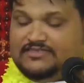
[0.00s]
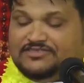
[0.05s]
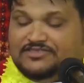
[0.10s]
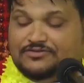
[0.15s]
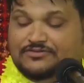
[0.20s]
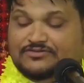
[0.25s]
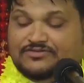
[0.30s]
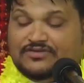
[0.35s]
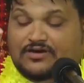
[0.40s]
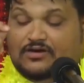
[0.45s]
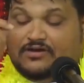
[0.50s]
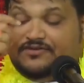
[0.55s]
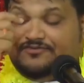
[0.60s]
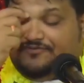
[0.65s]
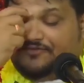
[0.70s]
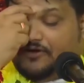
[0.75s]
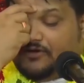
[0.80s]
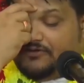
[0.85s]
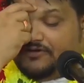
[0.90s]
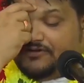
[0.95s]
excuse, on the
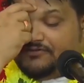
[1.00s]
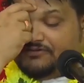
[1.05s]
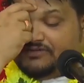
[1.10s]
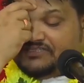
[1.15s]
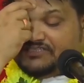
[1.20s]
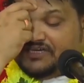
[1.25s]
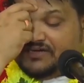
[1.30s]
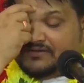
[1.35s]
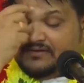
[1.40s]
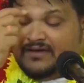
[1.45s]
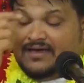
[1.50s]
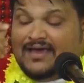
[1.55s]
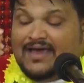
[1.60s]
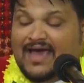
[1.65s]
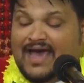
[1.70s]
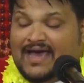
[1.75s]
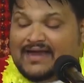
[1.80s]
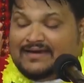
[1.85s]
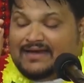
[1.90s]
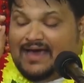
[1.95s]
forehead region,
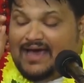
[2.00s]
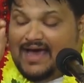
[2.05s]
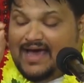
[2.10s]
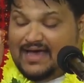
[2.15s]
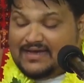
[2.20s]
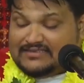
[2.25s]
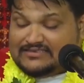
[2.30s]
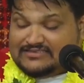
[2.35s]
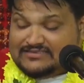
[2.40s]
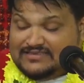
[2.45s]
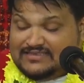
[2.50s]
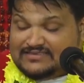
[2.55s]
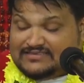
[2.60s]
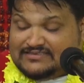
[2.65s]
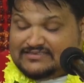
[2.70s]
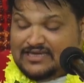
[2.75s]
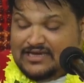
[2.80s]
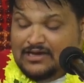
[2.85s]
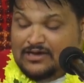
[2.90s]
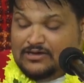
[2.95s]
and has
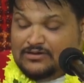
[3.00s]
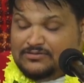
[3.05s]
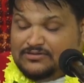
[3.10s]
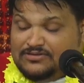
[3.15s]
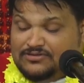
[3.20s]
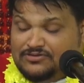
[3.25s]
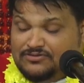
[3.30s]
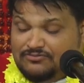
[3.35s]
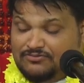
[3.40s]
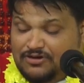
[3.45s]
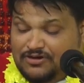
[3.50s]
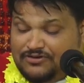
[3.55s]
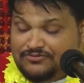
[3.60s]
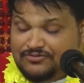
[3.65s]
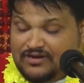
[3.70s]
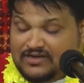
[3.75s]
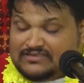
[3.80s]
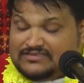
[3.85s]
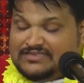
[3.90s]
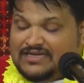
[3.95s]
this
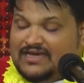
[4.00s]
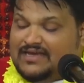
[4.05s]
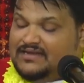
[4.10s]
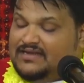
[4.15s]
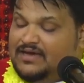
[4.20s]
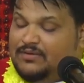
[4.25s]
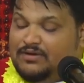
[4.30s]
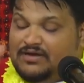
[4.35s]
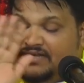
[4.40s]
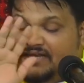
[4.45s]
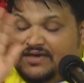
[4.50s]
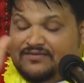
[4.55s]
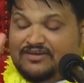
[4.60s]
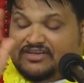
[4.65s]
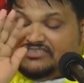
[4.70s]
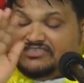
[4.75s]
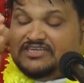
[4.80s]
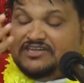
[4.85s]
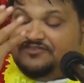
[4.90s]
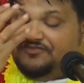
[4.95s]
rudraksh, they will never
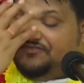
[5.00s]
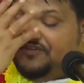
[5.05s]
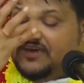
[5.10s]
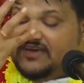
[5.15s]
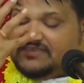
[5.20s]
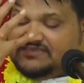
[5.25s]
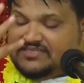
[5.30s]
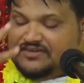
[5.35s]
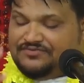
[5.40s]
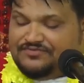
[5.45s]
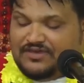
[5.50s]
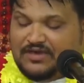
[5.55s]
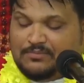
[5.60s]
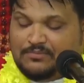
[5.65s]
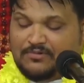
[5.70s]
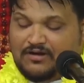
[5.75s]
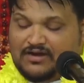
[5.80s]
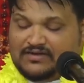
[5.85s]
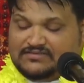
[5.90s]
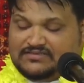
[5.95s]
see the face of
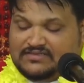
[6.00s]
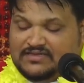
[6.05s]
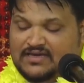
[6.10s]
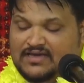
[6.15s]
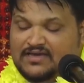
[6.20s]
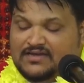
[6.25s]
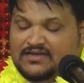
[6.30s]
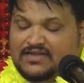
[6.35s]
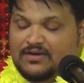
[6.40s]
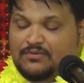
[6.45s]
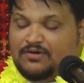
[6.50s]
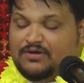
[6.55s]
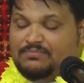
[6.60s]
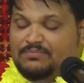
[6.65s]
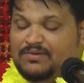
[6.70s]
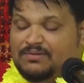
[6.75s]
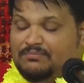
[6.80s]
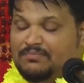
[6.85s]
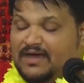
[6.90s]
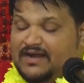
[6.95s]
Yamraj. They would
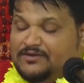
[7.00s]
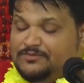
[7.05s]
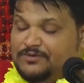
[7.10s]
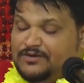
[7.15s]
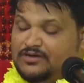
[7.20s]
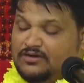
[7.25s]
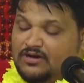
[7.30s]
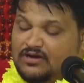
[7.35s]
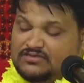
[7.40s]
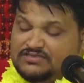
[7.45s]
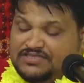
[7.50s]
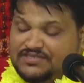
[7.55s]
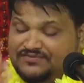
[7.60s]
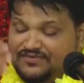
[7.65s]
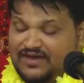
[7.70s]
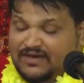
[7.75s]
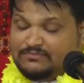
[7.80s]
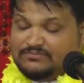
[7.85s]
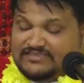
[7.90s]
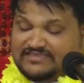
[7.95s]
be met with Lord
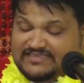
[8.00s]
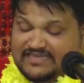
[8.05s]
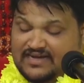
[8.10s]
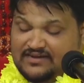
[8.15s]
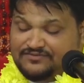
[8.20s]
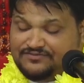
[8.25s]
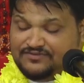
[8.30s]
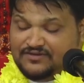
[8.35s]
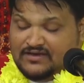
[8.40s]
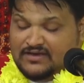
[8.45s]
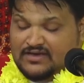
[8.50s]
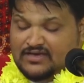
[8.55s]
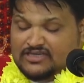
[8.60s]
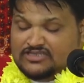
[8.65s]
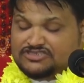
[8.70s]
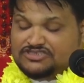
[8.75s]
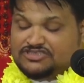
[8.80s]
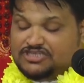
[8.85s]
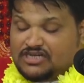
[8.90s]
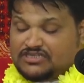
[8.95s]
Shiva himself.
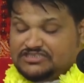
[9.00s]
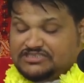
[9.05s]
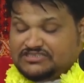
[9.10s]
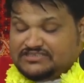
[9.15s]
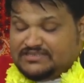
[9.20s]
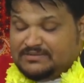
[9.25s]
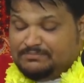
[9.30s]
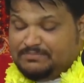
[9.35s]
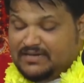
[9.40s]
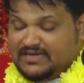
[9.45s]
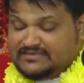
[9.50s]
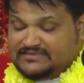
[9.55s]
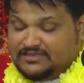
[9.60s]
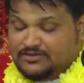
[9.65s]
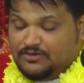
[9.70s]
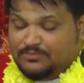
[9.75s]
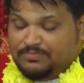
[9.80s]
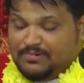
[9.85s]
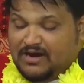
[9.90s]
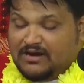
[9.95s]
Such is the blessing
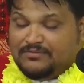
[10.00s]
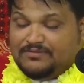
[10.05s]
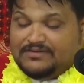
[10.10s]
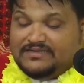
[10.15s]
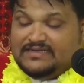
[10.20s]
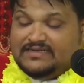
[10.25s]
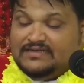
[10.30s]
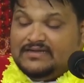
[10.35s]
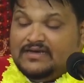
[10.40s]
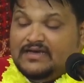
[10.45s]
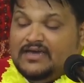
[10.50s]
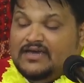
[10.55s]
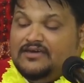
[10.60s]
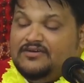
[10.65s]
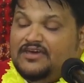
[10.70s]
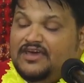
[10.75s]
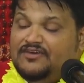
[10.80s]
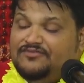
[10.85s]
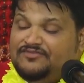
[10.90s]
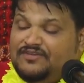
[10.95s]
of Parvati.
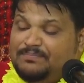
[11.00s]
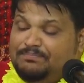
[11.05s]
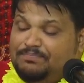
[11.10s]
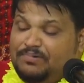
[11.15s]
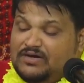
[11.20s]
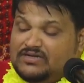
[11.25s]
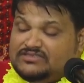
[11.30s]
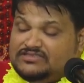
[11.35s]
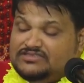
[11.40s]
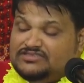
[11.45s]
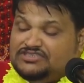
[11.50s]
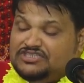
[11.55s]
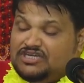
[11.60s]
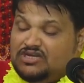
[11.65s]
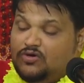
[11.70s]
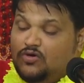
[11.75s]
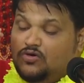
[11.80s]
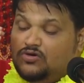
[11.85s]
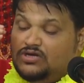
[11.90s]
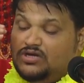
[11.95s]
If the person
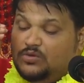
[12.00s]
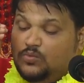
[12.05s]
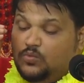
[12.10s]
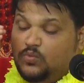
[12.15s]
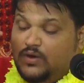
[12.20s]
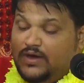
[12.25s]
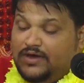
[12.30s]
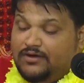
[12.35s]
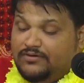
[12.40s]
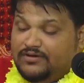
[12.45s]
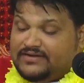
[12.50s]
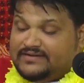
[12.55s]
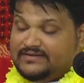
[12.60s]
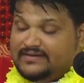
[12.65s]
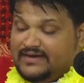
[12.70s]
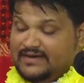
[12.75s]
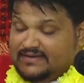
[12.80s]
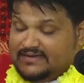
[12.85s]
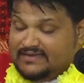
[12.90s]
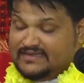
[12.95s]
should only wear it,
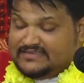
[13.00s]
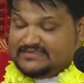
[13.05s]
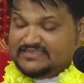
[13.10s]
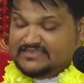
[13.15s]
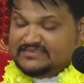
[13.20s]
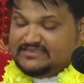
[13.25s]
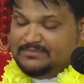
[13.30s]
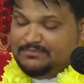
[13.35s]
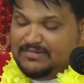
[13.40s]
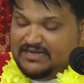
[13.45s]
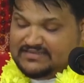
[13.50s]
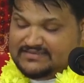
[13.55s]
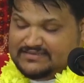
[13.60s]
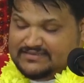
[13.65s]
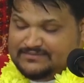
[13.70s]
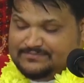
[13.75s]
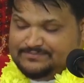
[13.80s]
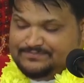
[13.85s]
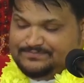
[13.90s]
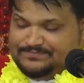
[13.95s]
this is the
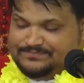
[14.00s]
blessing.